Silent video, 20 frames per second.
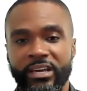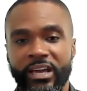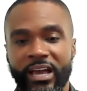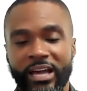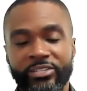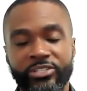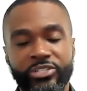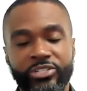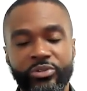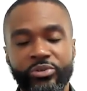
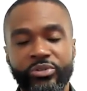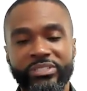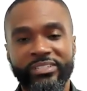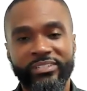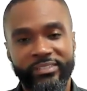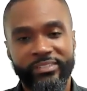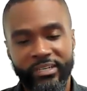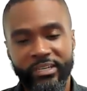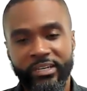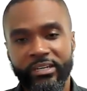And so
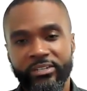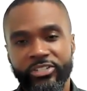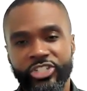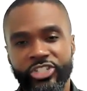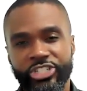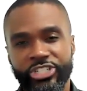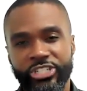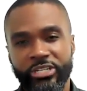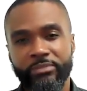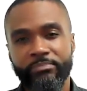today,
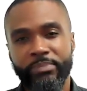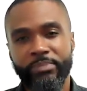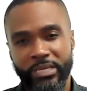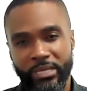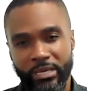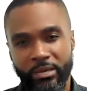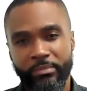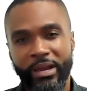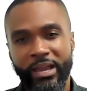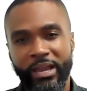she
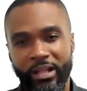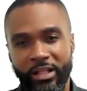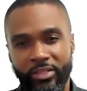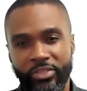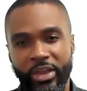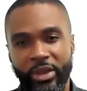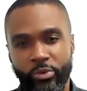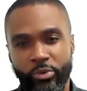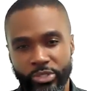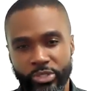became a health
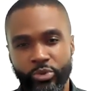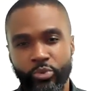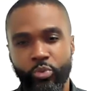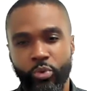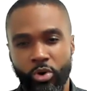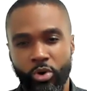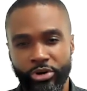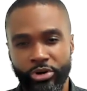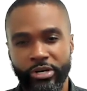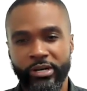equity
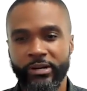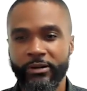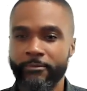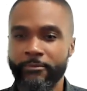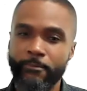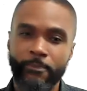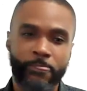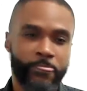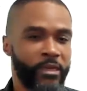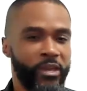warrior.
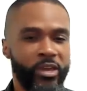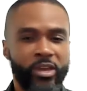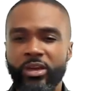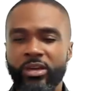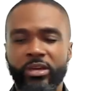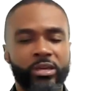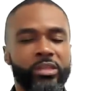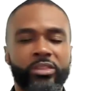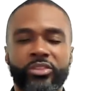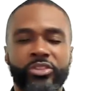
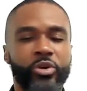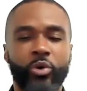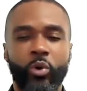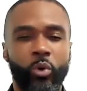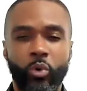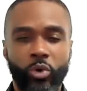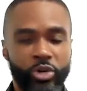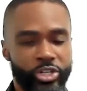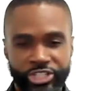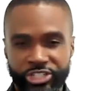The
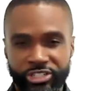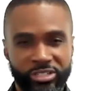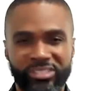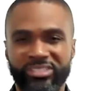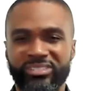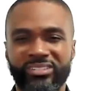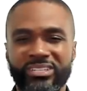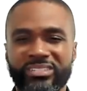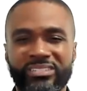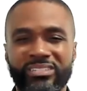
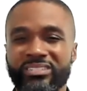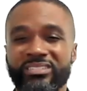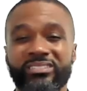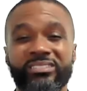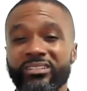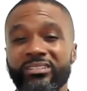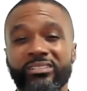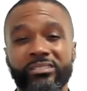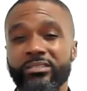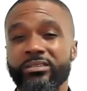ocean is
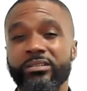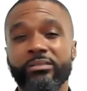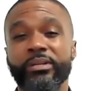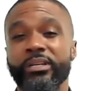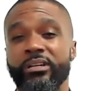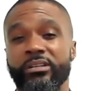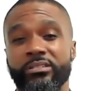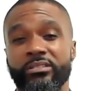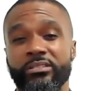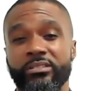still
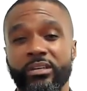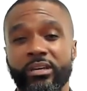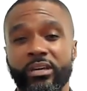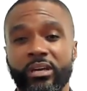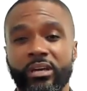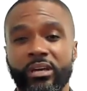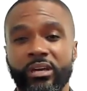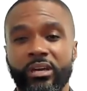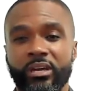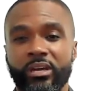turbulent.
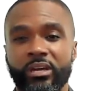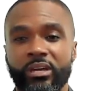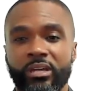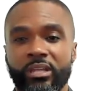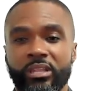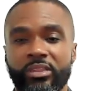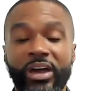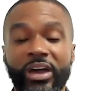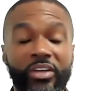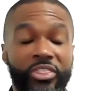
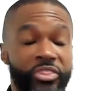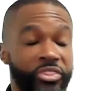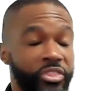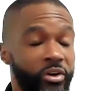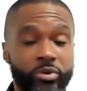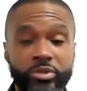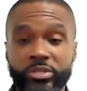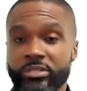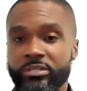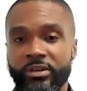There are
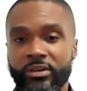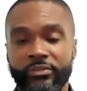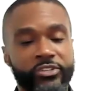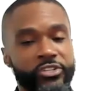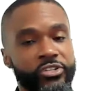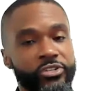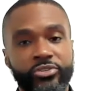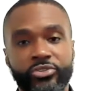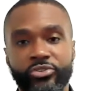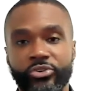thousands of
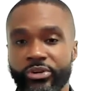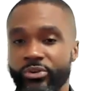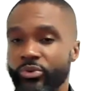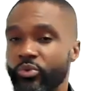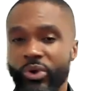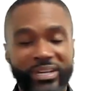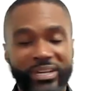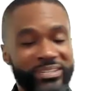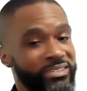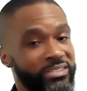children
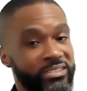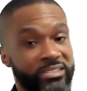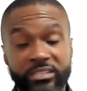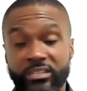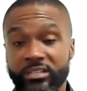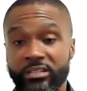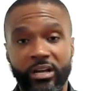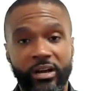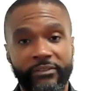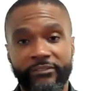who are
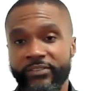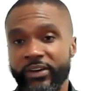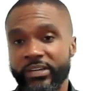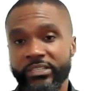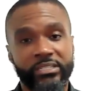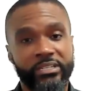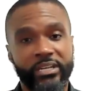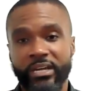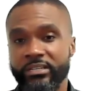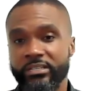still
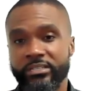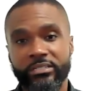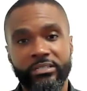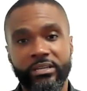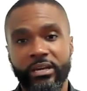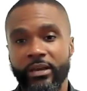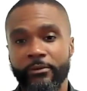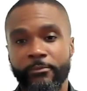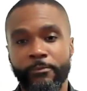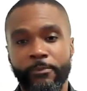affected at this
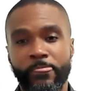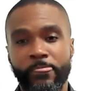time.